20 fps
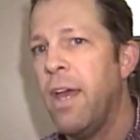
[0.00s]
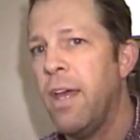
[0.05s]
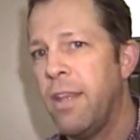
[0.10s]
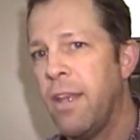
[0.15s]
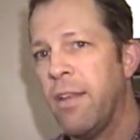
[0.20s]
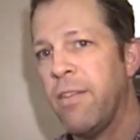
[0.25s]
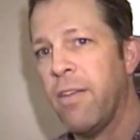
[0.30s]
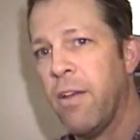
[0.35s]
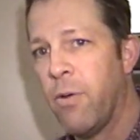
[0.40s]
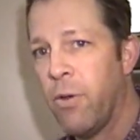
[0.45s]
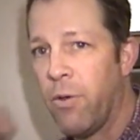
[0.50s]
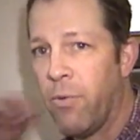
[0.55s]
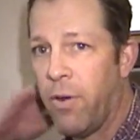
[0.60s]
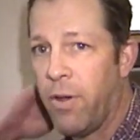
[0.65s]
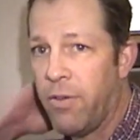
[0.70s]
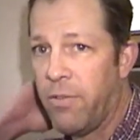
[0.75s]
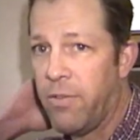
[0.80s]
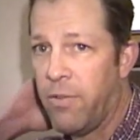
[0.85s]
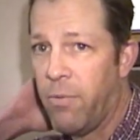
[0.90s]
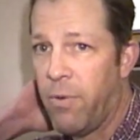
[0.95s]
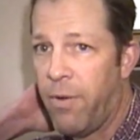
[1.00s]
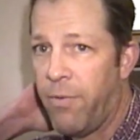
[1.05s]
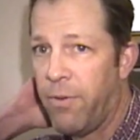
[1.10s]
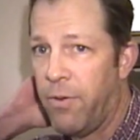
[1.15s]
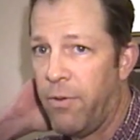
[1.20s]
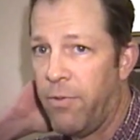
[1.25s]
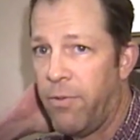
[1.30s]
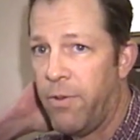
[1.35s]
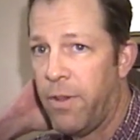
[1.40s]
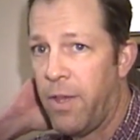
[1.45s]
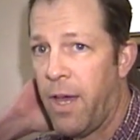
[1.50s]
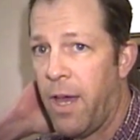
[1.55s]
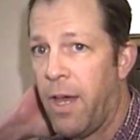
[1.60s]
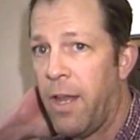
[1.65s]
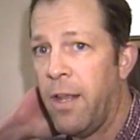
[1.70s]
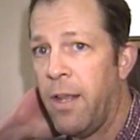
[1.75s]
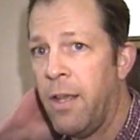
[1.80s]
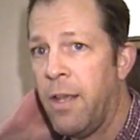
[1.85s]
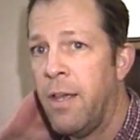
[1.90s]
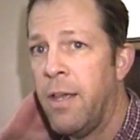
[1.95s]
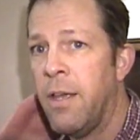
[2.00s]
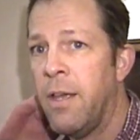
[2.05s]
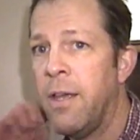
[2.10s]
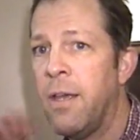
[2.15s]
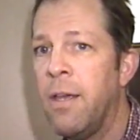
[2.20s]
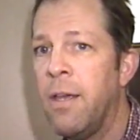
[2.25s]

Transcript: And that's how we raise the revenue for that.